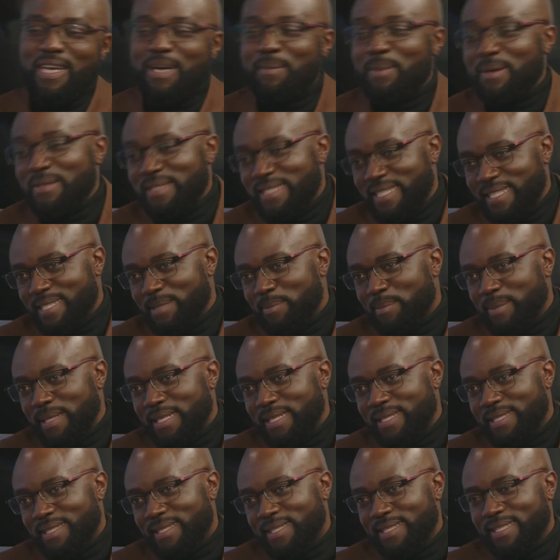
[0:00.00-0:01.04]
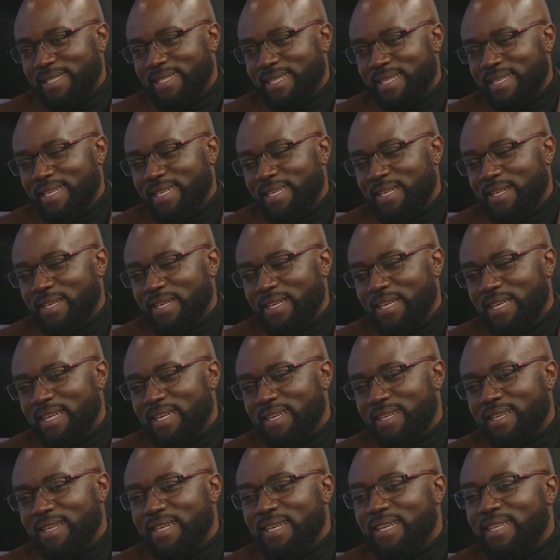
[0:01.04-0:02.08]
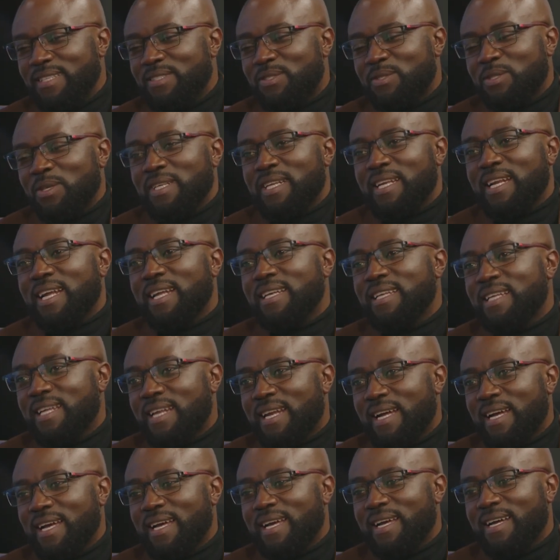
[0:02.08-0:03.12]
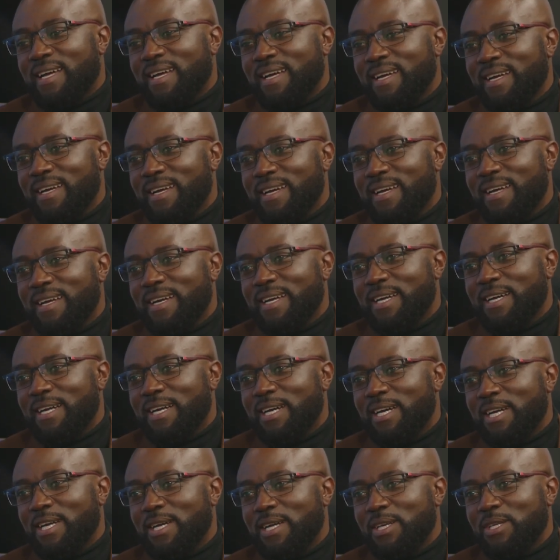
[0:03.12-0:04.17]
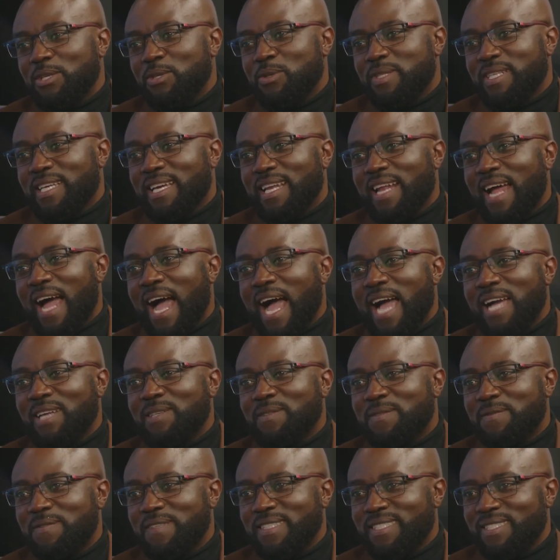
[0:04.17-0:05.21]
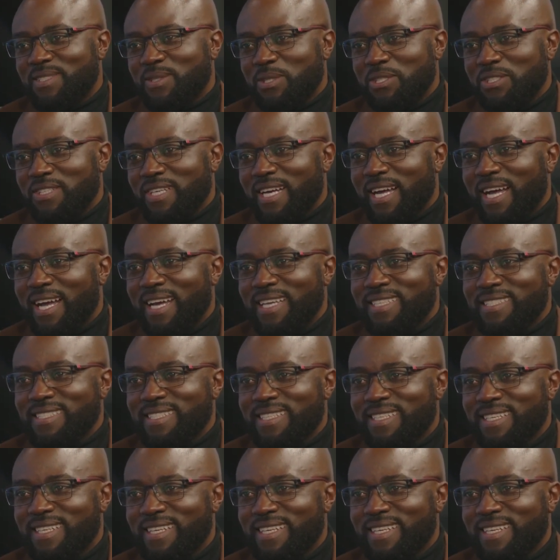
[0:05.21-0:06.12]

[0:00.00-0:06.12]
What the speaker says: about discipline. Is Tondera Ndaraya using an iron fist on you guys?